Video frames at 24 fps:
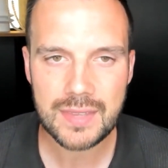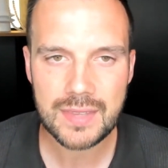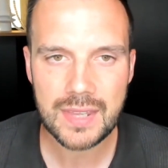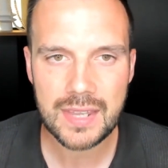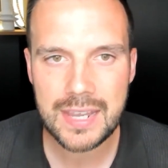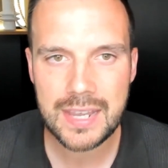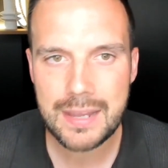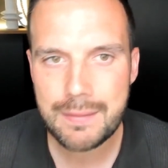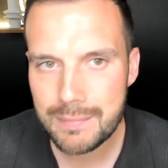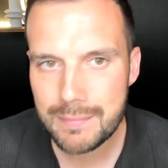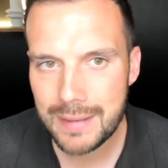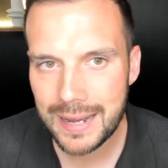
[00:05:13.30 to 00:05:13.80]

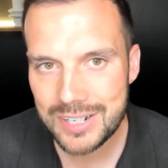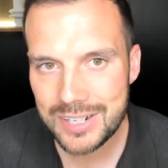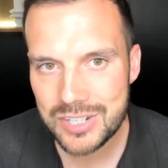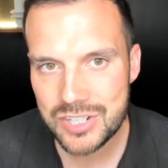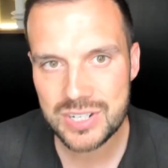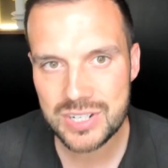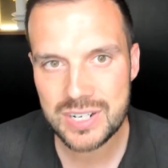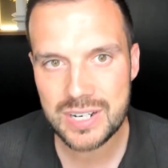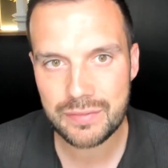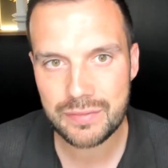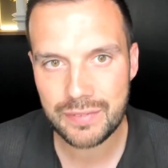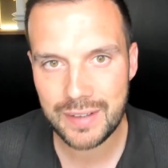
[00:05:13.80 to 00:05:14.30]

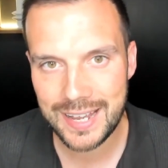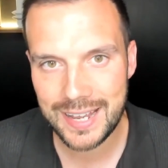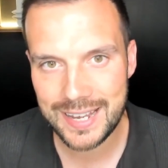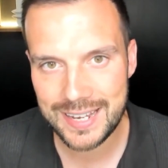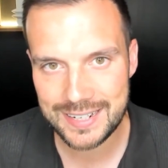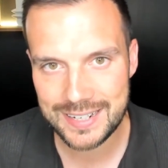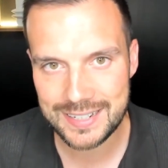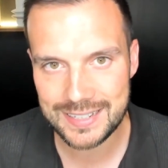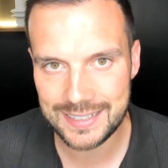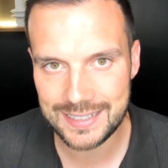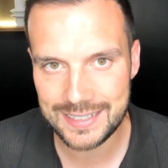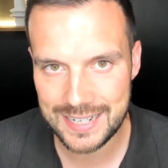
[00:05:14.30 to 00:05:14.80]
Imagine if I
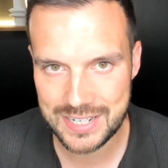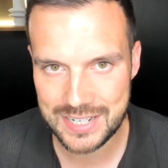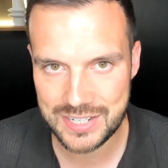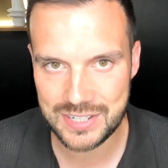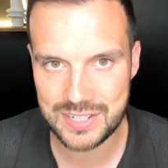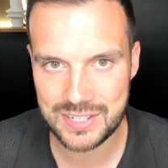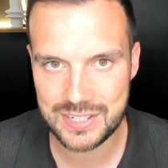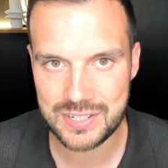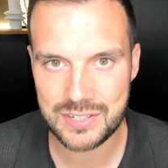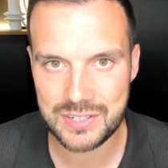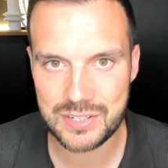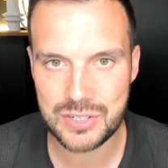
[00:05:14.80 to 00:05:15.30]
had
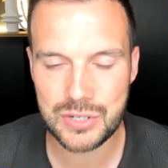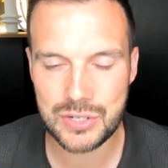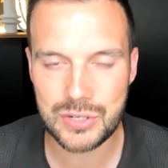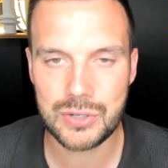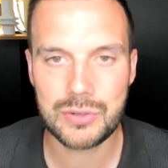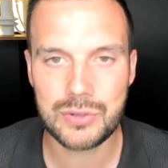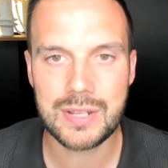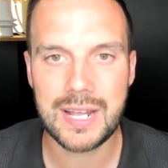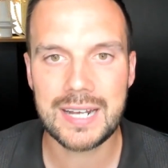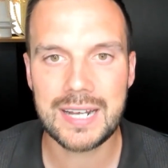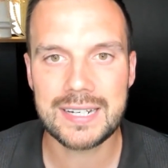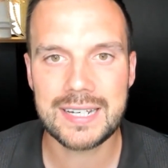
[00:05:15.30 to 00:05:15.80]
listened to
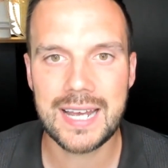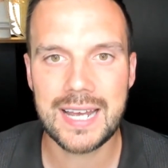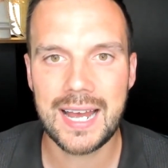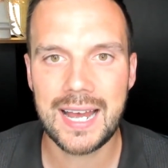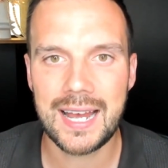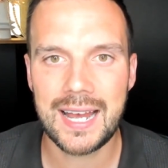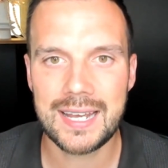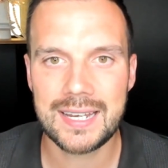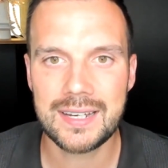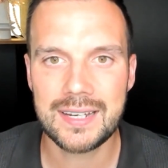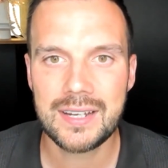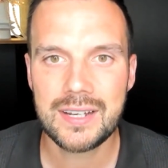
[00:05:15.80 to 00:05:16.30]
that
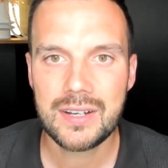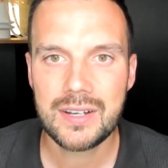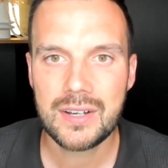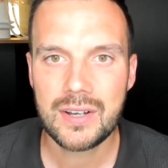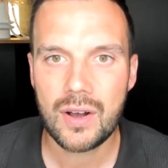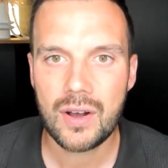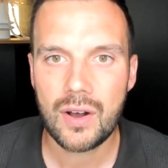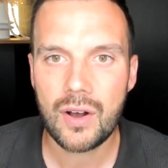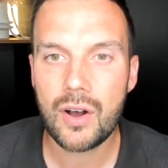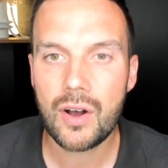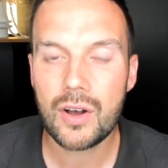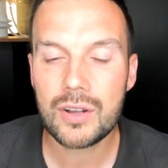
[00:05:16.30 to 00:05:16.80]
guy
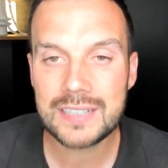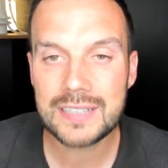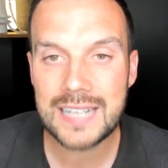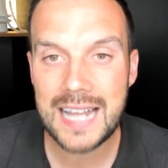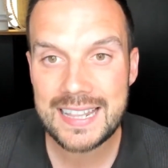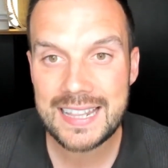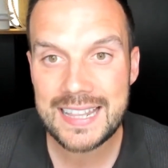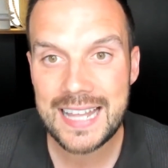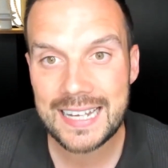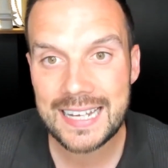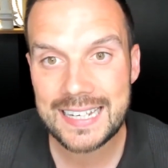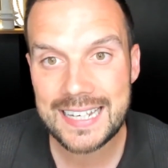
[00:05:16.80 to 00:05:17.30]
or
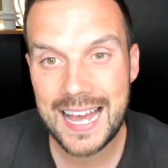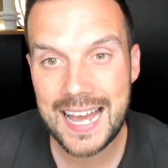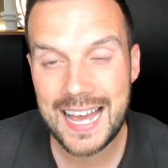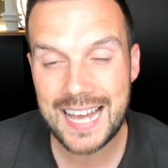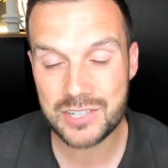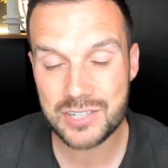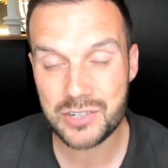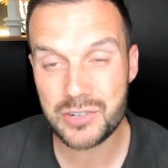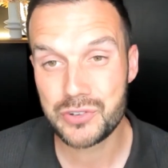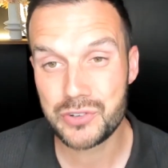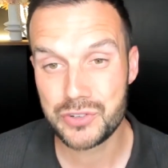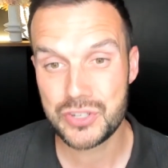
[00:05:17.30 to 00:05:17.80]
let that
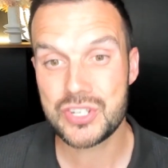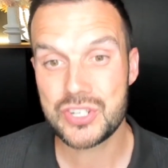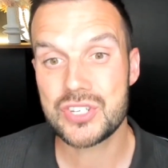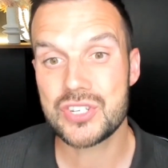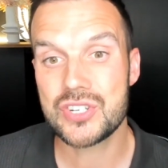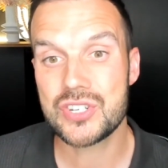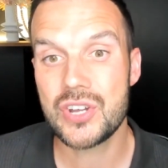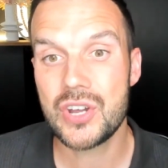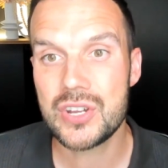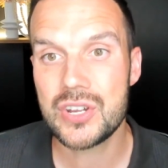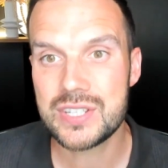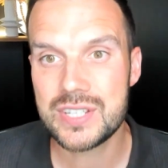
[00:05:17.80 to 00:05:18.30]
guy's
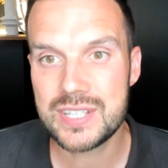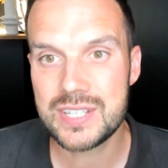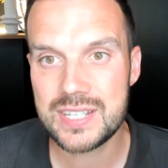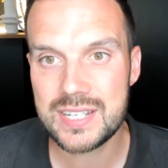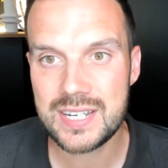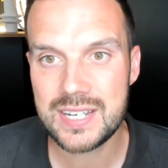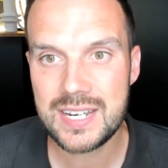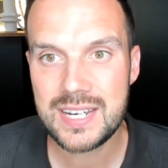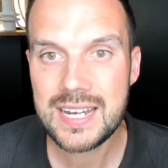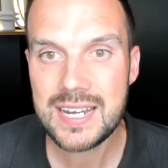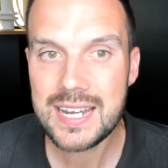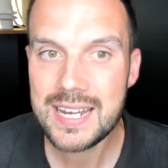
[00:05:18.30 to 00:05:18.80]

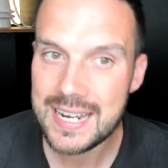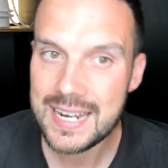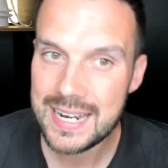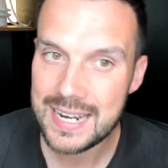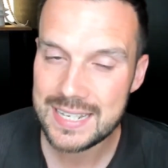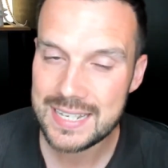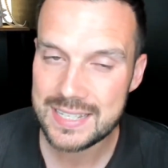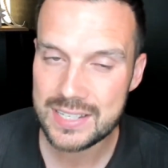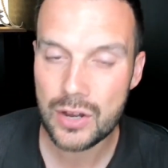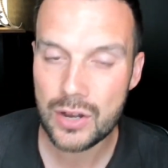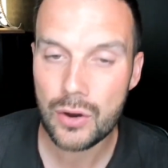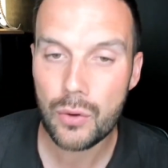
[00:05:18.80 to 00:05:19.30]
uncertainty
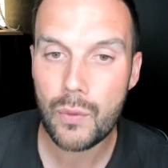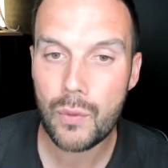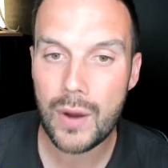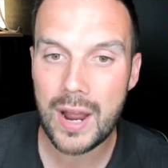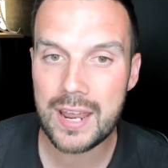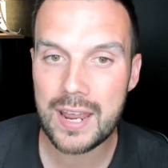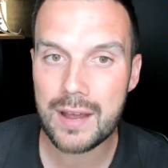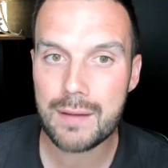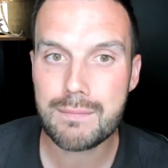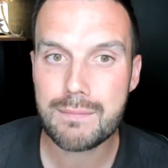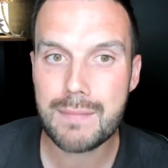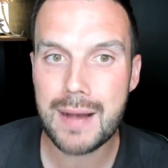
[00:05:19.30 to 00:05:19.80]
eat away
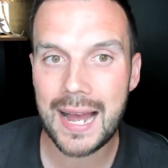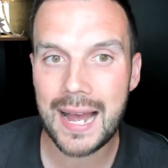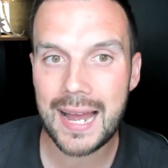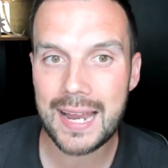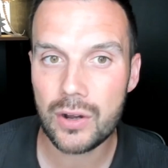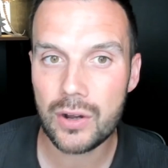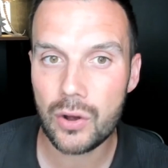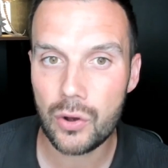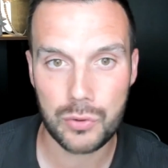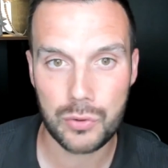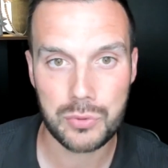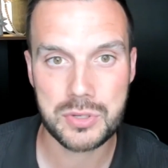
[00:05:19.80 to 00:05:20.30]
at my
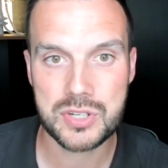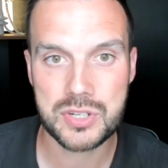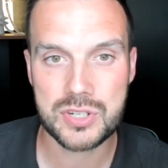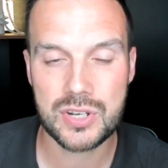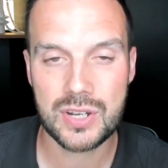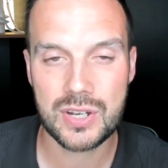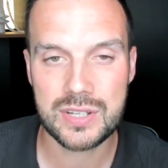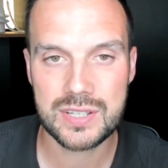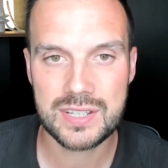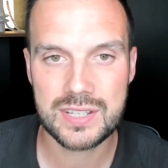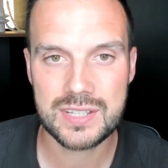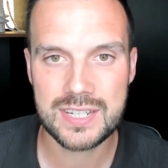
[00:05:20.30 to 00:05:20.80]
own
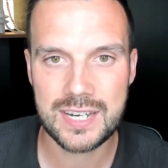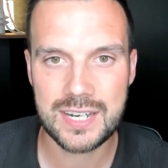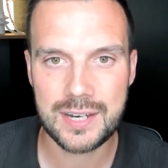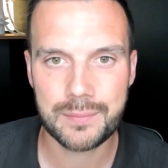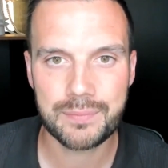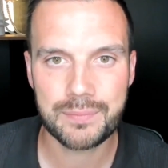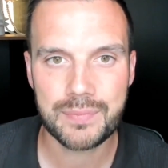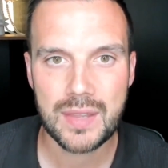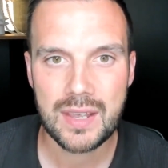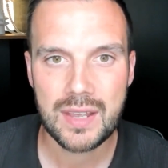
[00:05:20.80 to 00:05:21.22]
certainty.